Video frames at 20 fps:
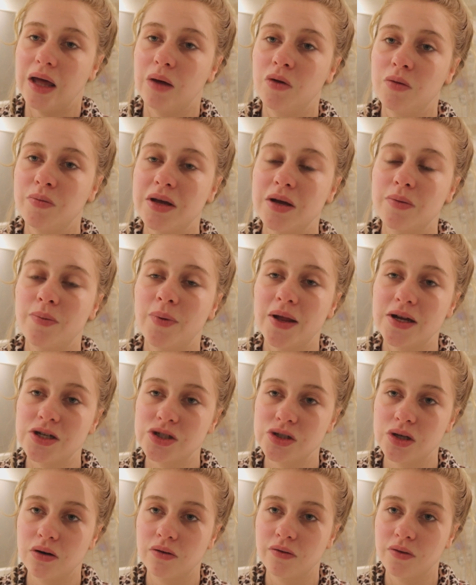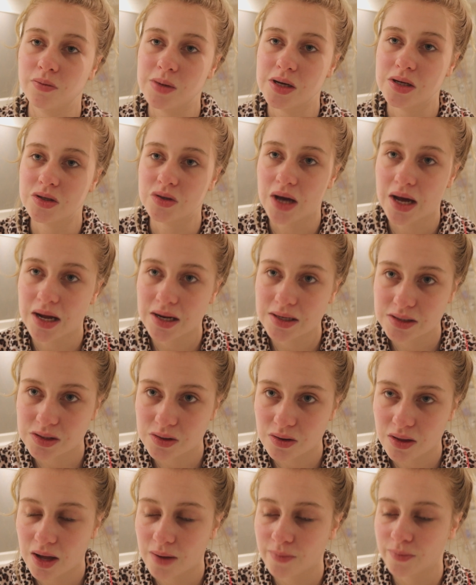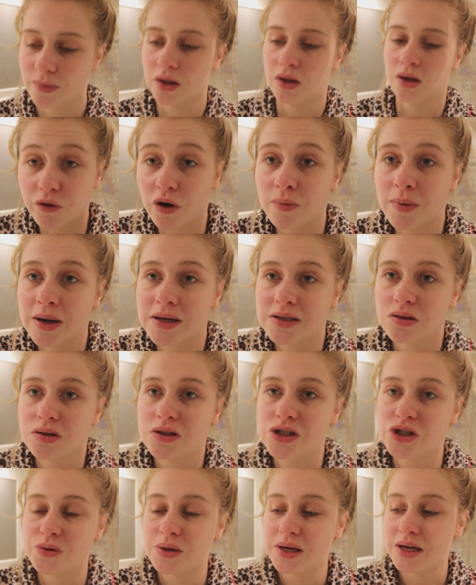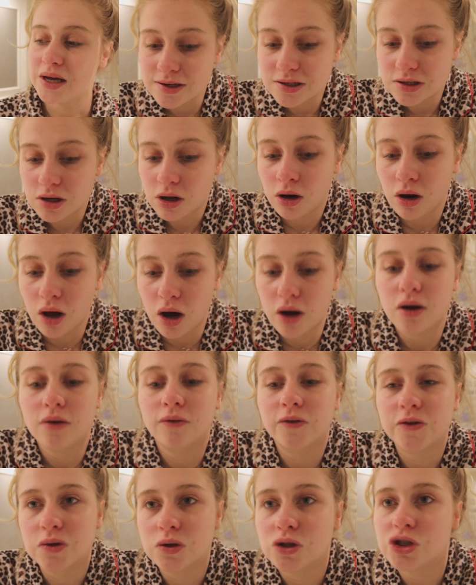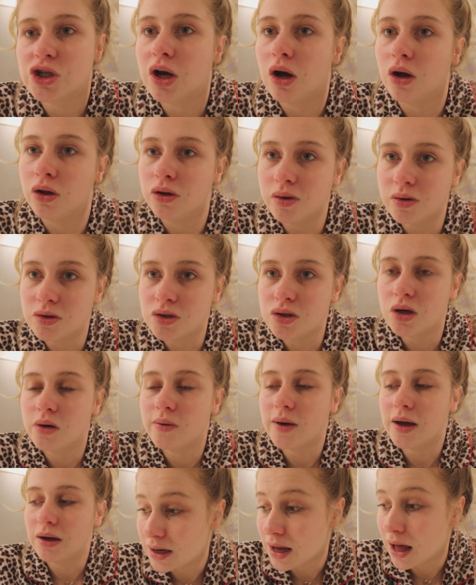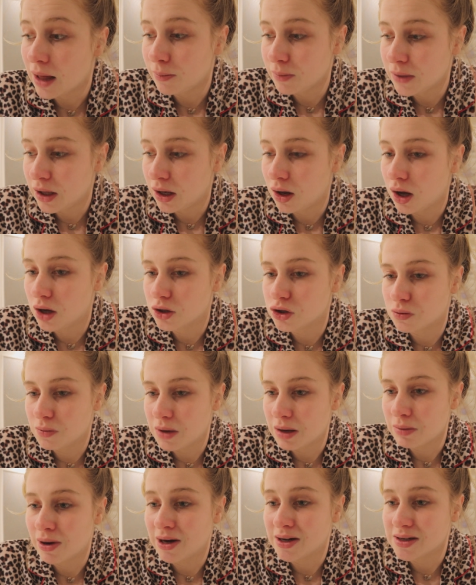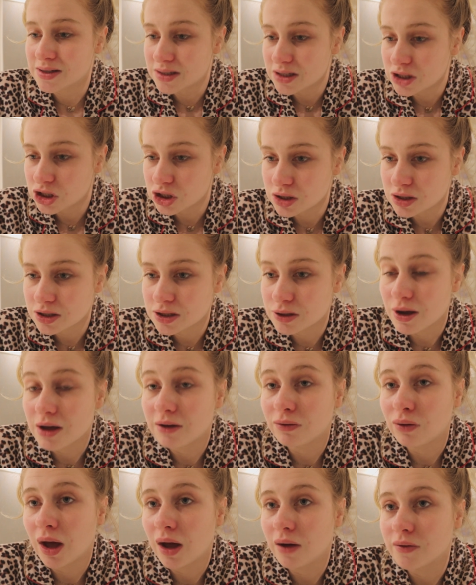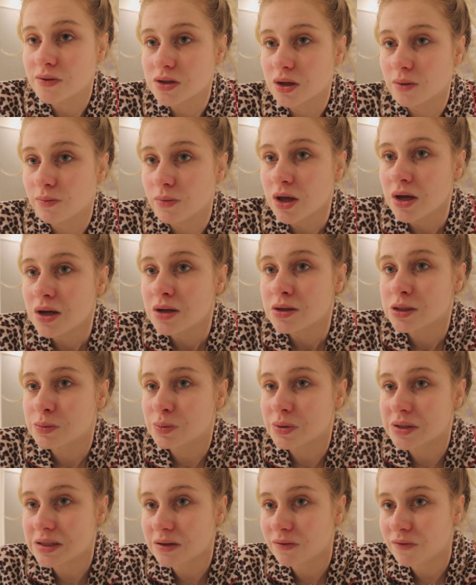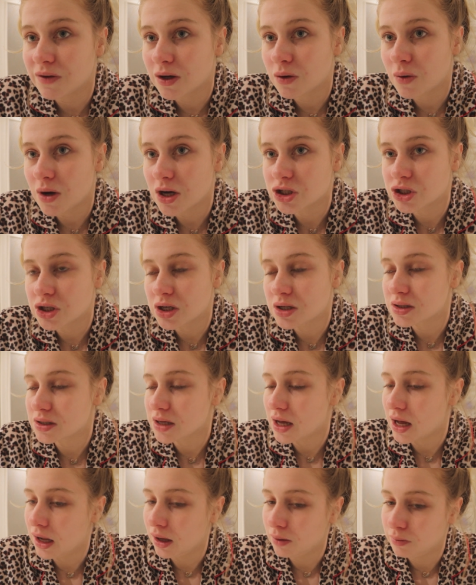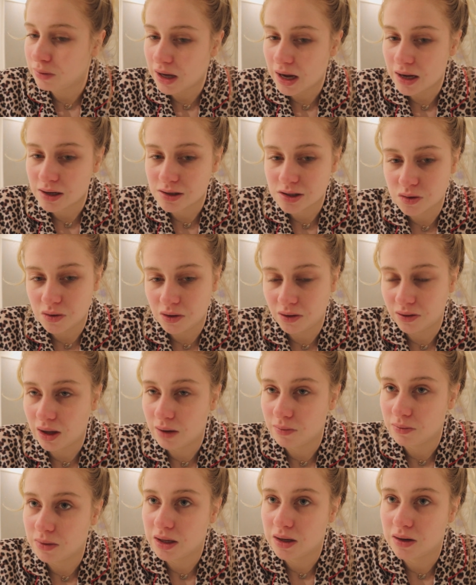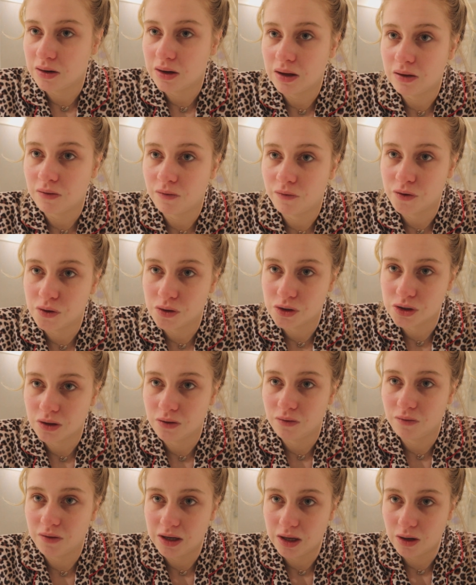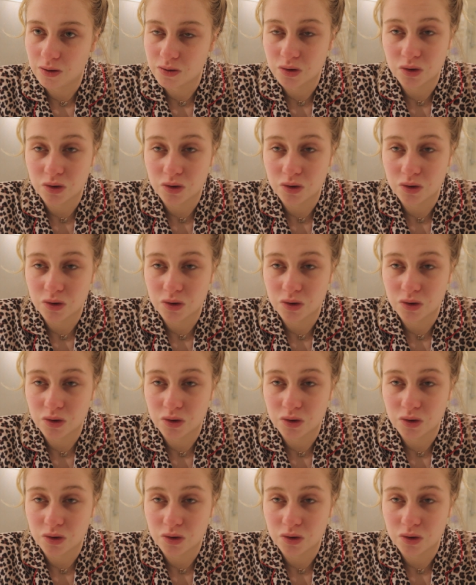It will be a pleasure for me to answer them. Before my surgery, I did a lot of searching on YouTube, and it helped me a lot to make my decisions. So if you have some specific questions, I'll be answering them in a future video.